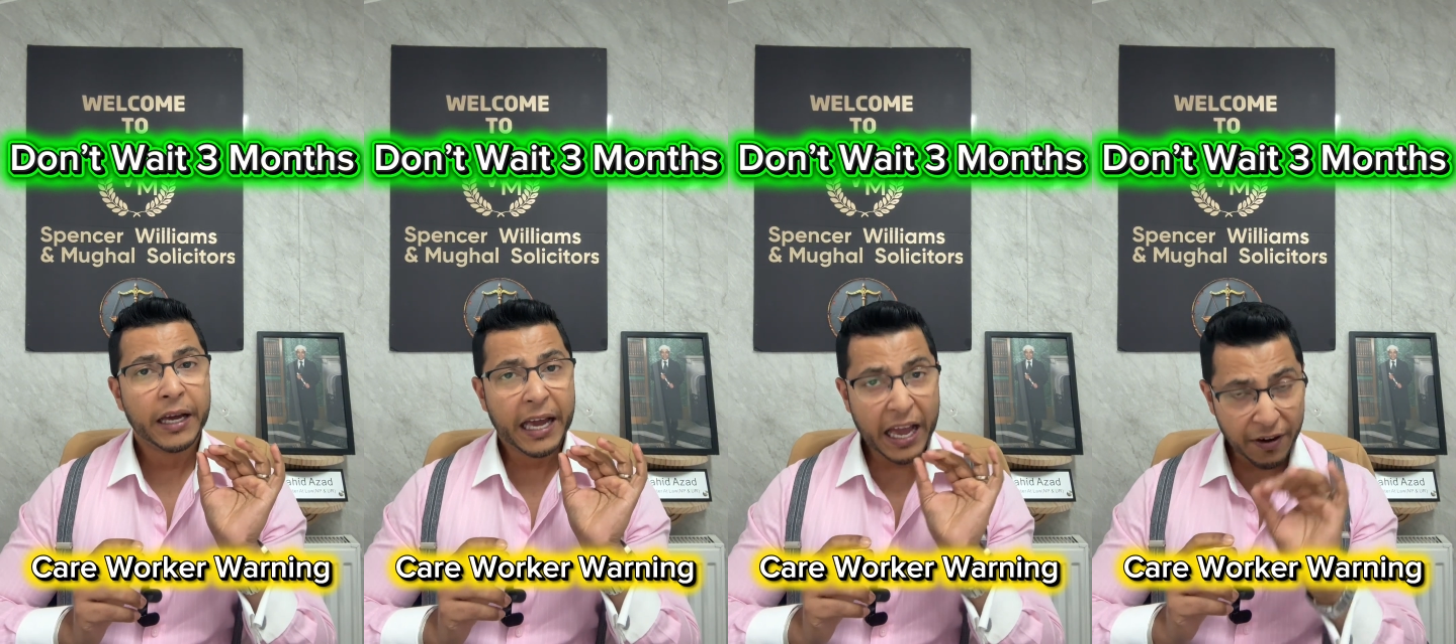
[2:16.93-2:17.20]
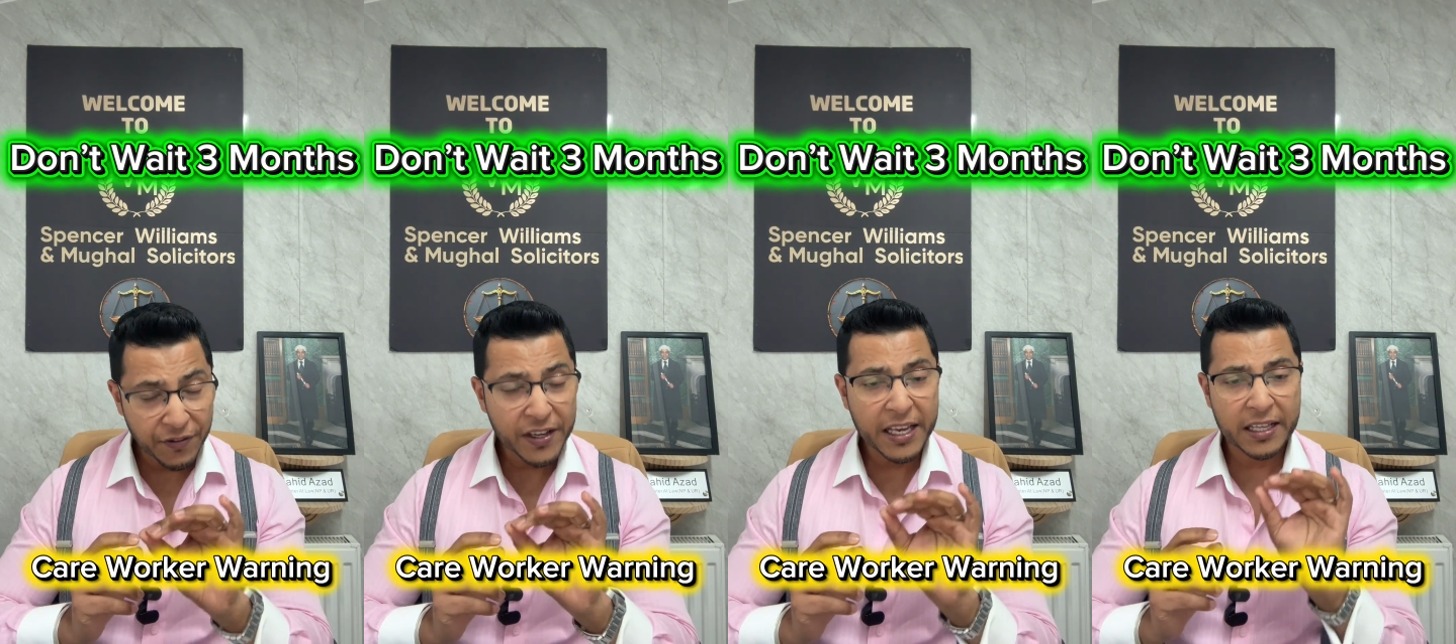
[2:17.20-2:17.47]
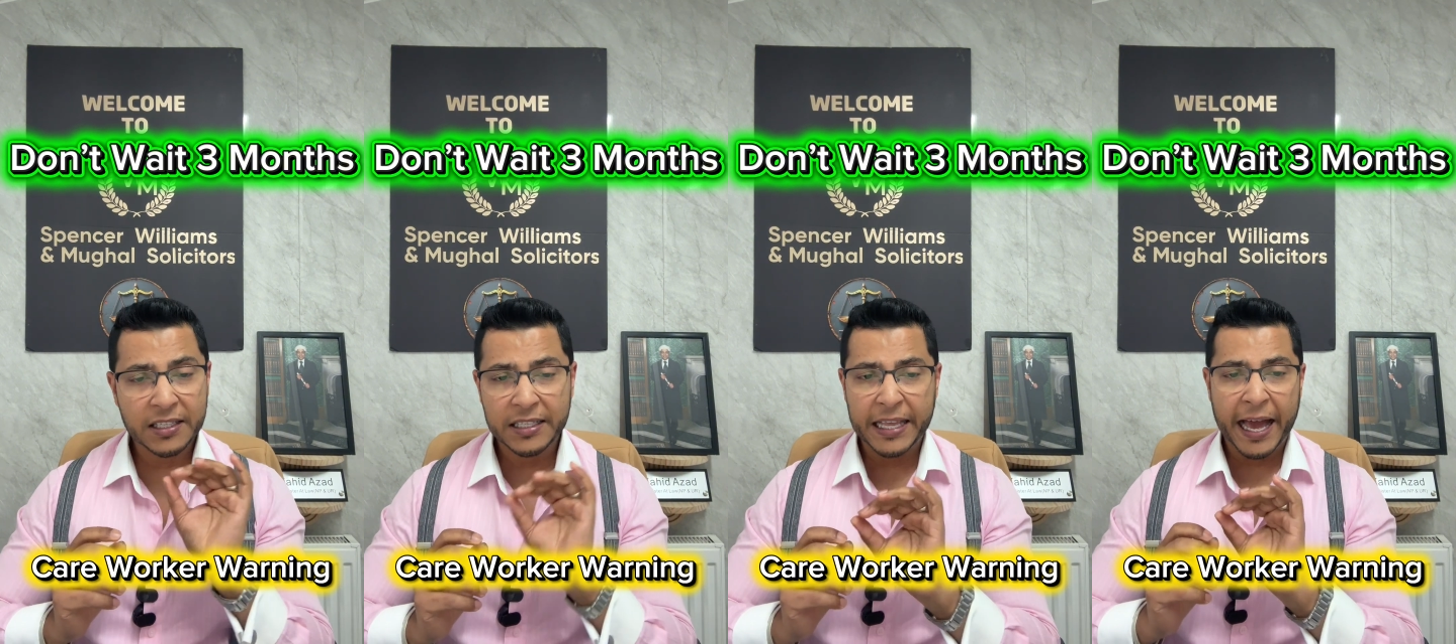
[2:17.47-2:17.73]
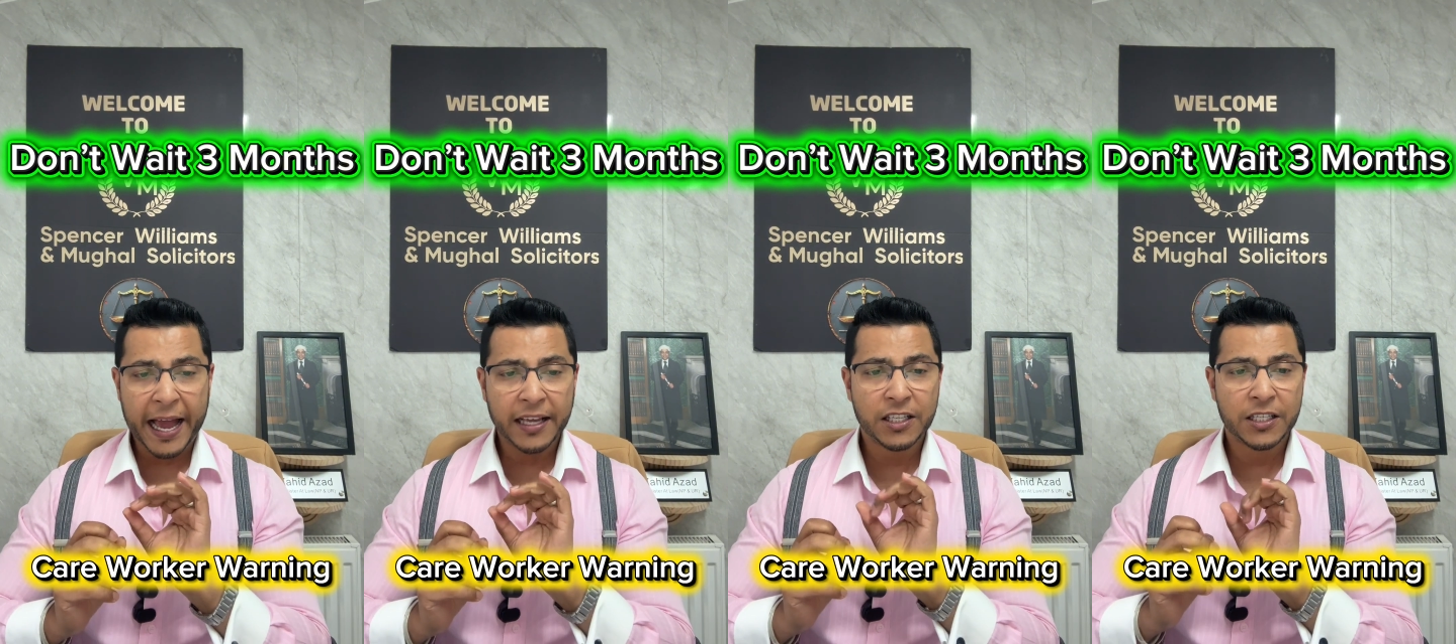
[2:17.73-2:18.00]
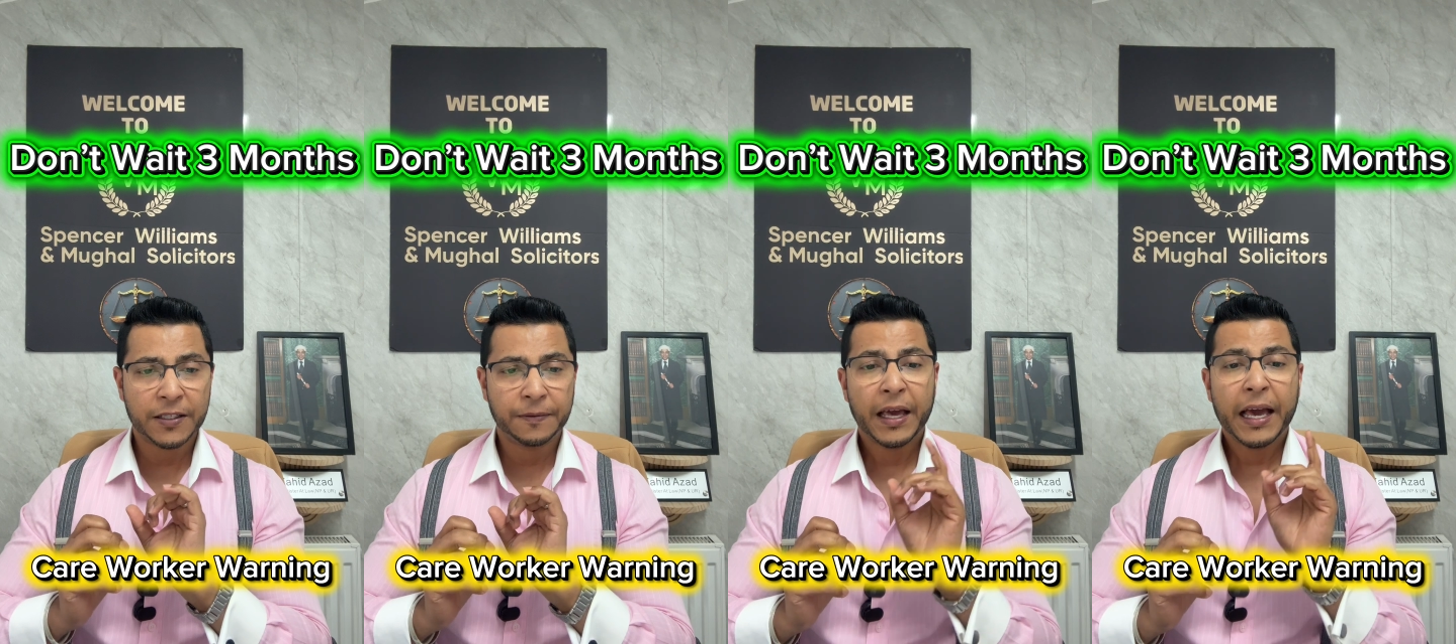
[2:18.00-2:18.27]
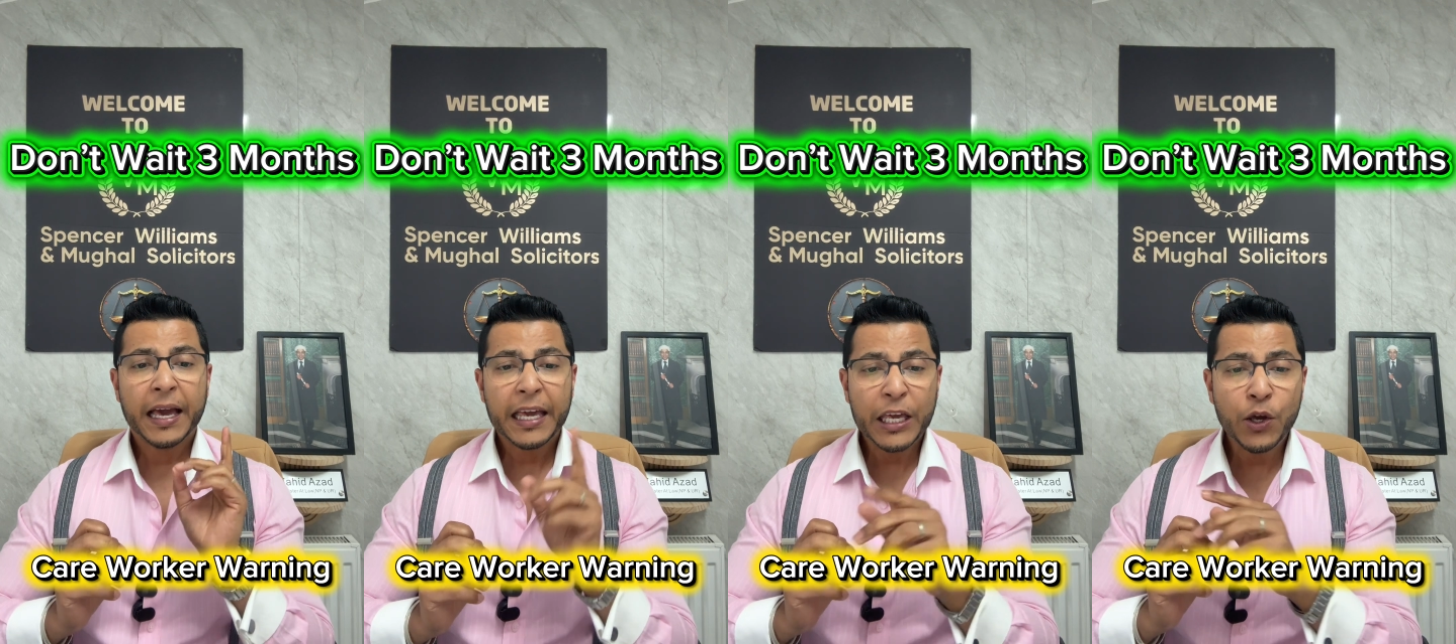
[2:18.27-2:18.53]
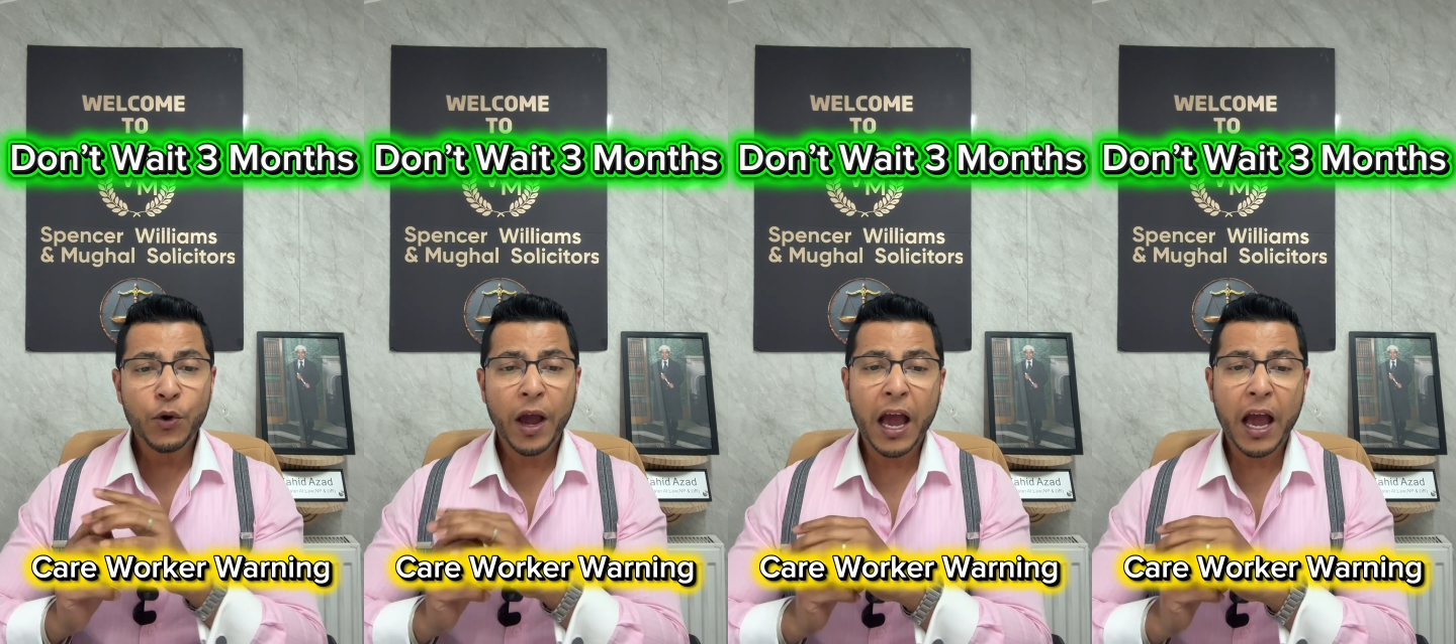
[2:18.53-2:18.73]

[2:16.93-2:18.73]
evidence that you